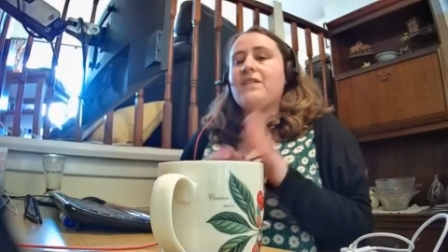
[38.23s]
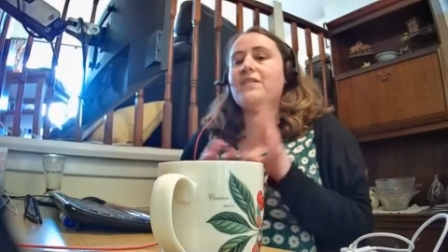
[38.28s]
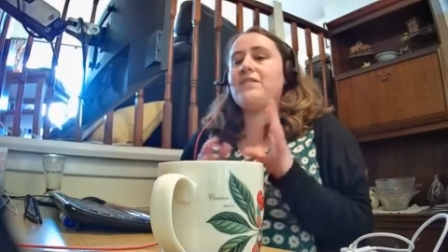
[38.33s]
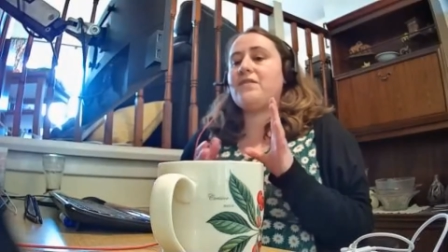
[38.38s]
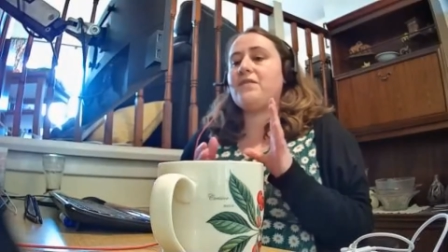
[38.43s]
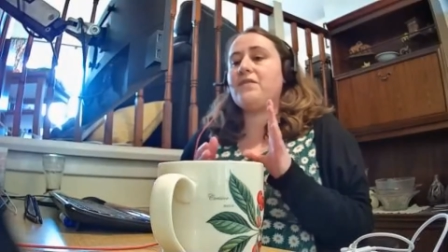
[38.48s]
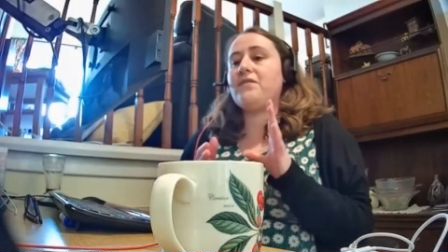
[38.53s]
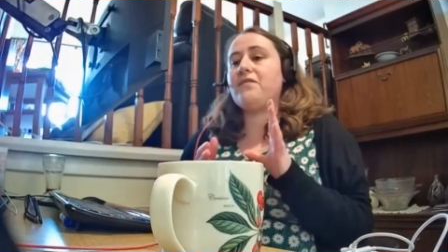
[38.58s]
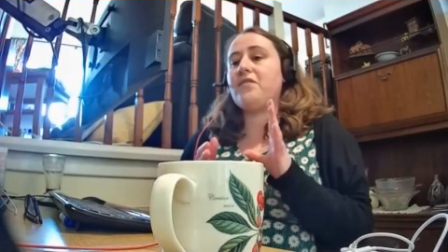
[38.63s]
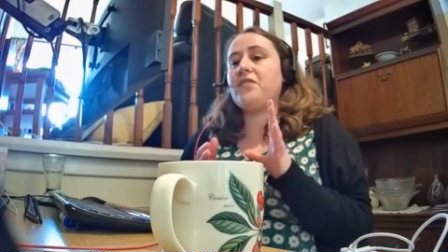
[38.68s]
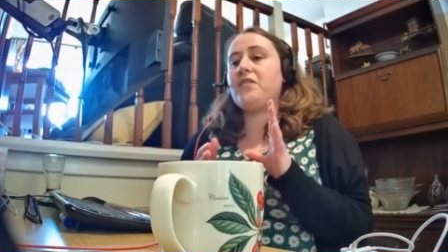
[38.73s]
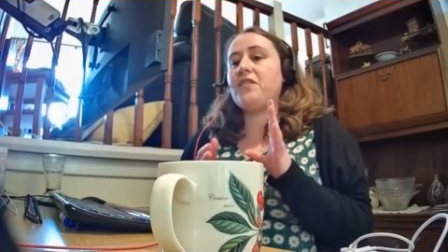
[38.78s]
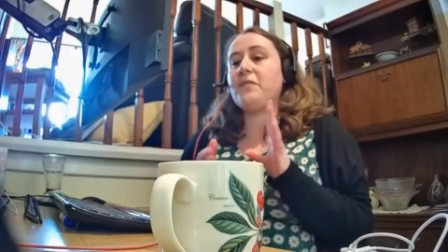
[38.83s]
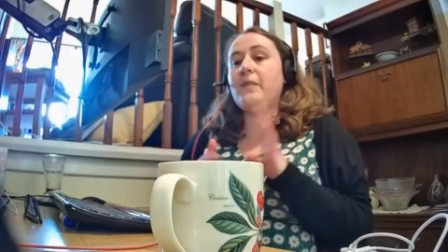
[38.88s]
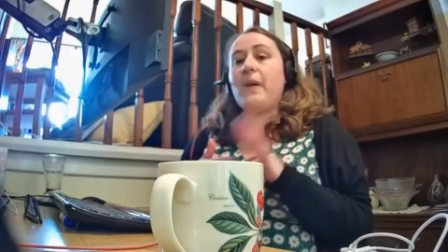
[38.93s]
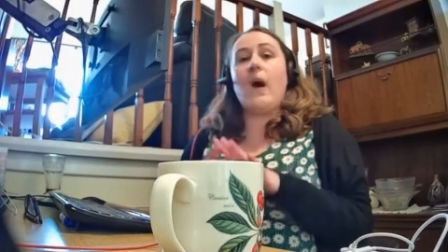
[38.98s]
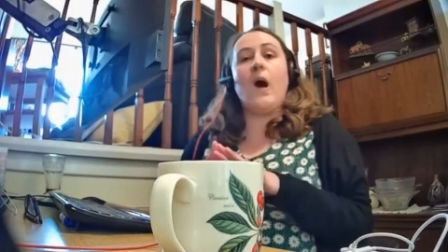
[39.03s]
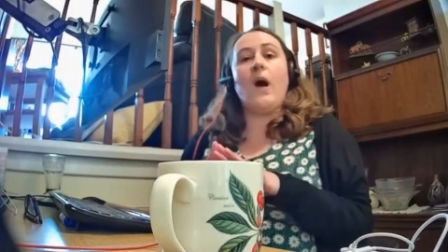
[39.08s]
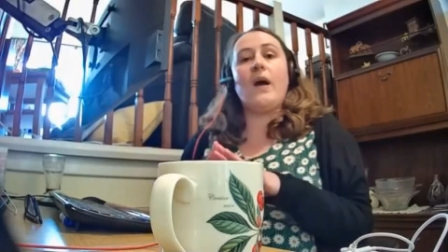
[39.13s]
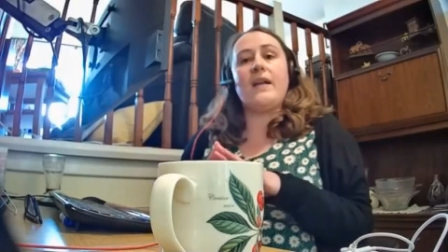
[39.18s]
So the first
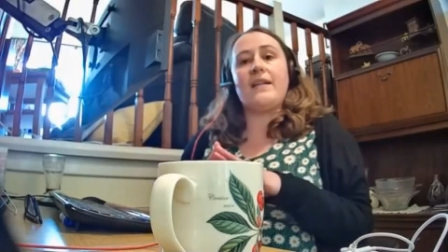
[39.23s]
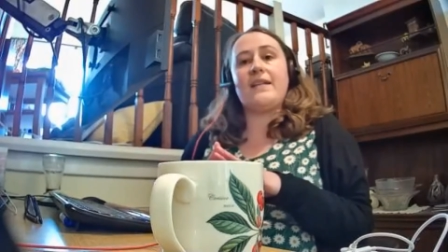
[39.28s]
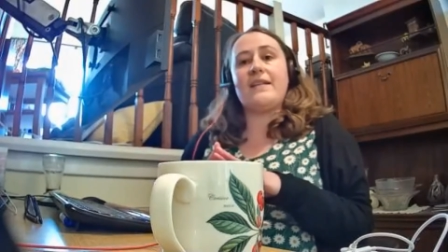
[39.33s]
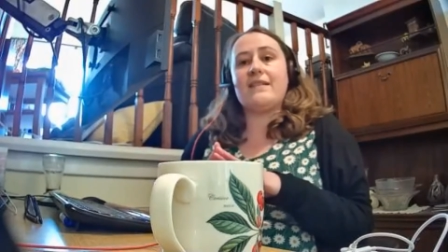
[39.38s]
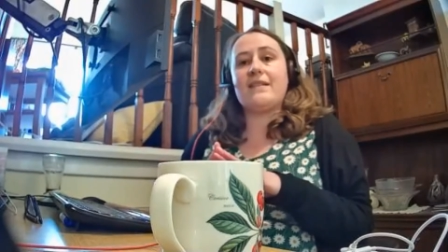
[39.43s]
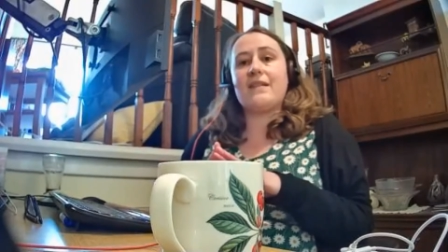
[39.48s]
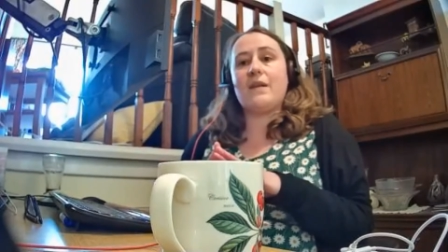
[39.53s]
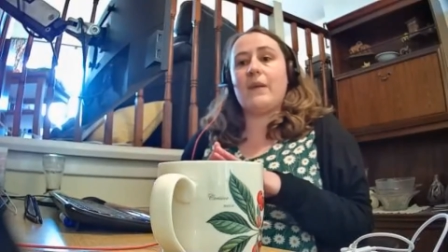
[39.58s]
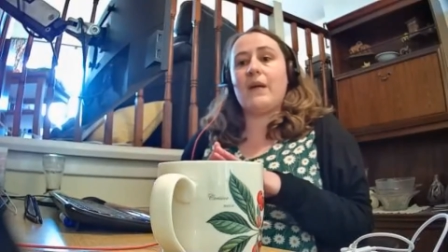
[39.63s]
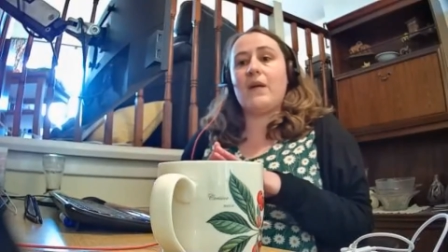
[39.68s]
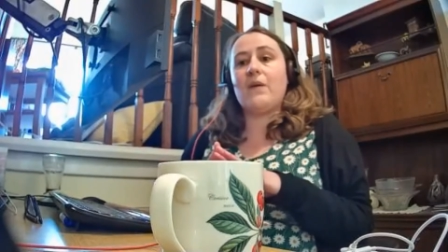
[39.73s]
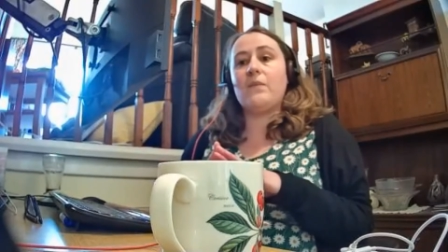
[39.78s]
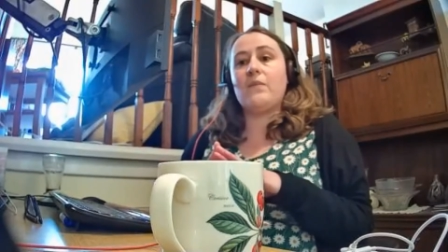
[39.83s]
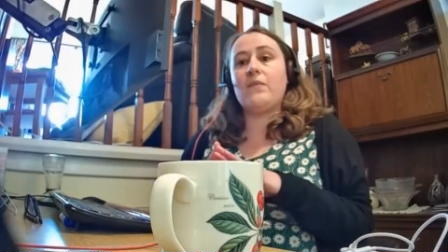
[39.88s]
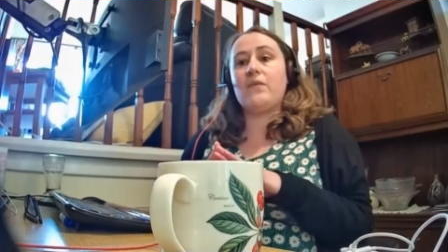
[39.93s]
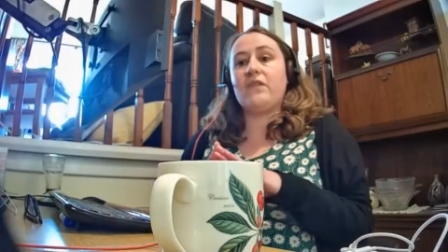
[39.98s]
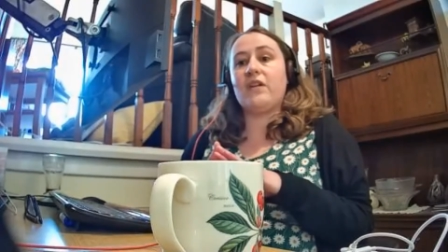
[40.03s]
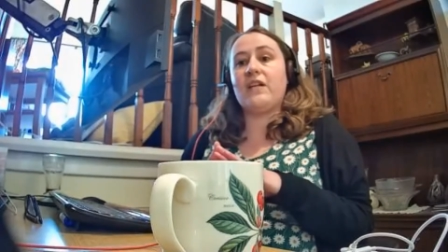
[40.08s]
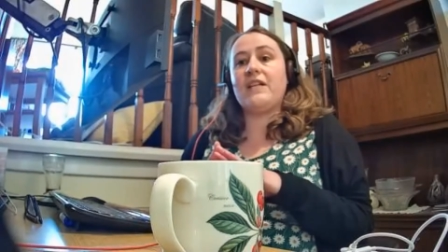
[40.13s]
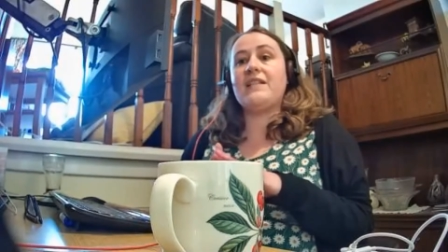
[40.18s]
part is about
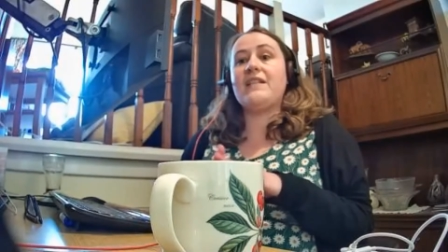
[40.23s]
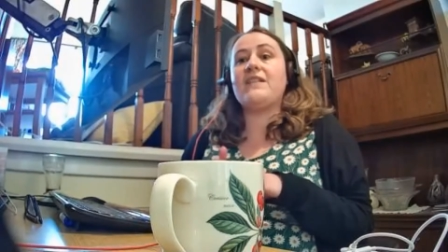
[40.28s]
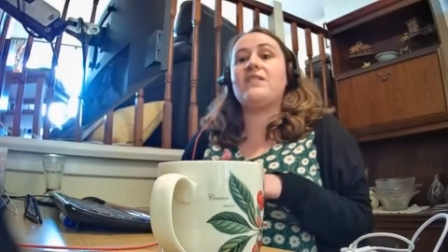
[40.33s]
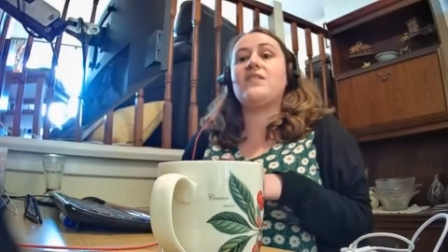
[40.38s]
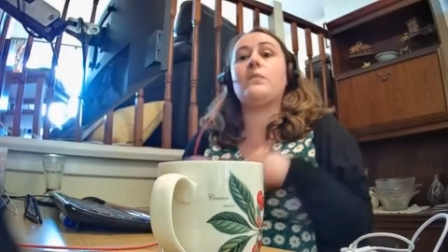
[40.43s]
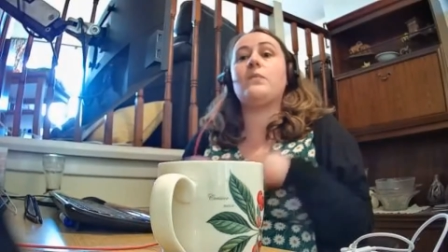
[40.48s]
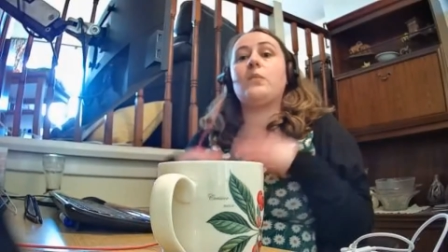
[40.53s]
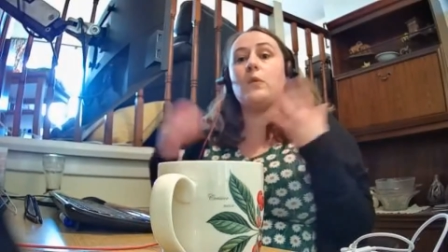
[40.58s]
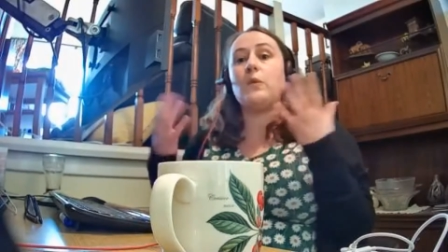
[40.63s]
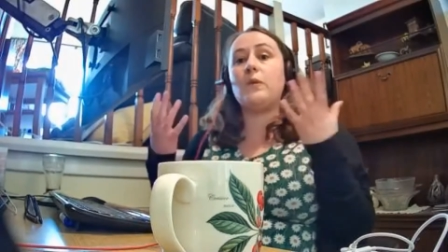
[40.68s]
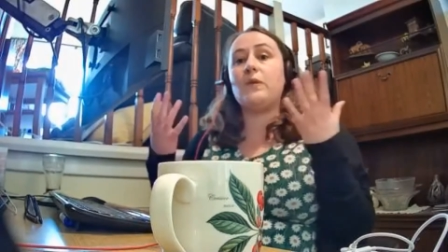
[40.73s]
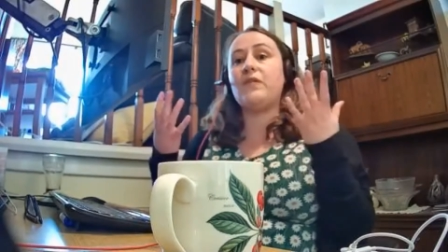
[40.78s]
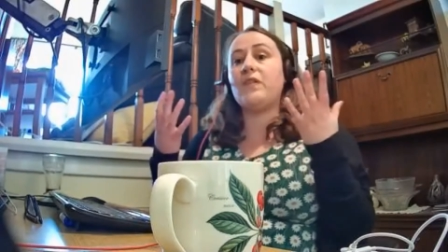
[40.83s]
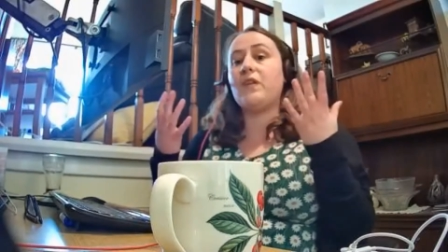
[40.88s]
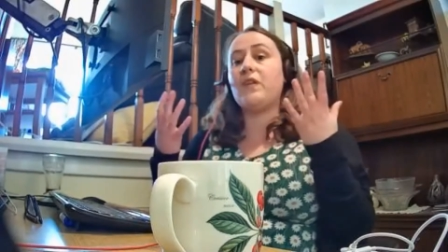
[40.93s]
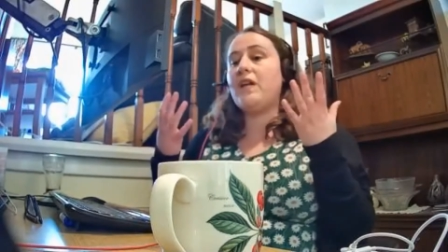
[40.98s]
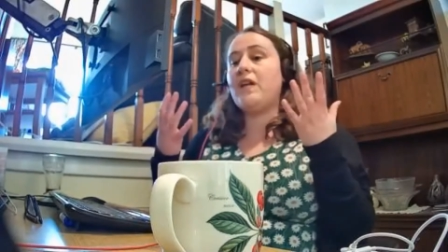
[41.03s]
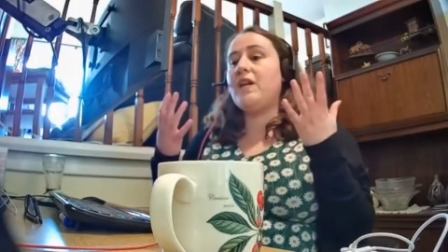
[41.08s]
providing support